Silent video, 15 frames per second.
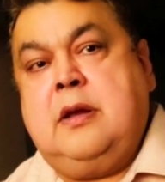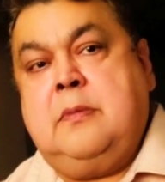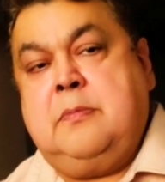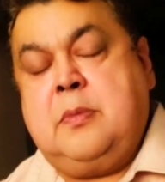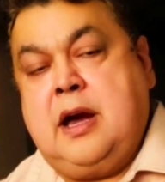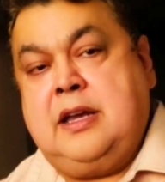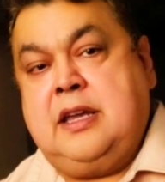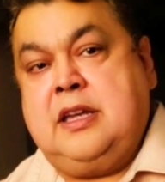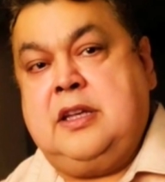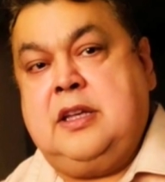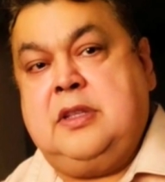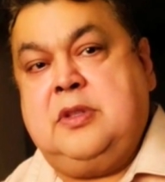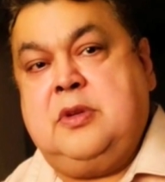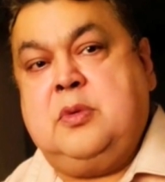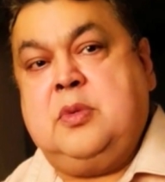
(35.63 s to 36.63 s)

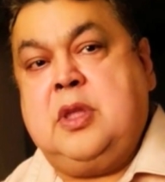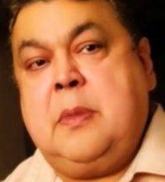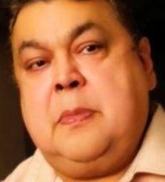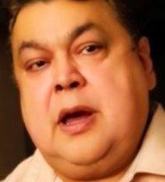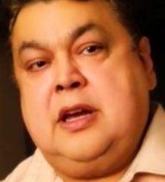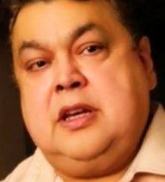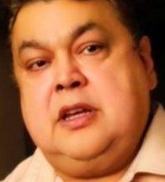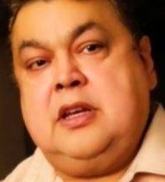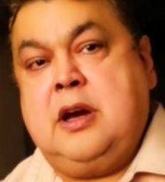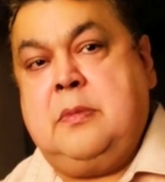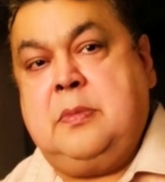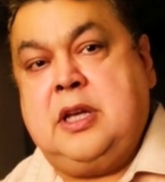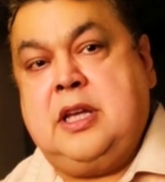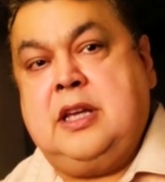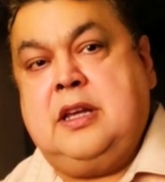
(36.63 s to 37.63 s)
patented through the American
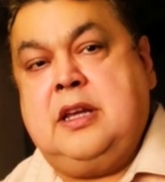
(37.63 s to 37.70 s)
company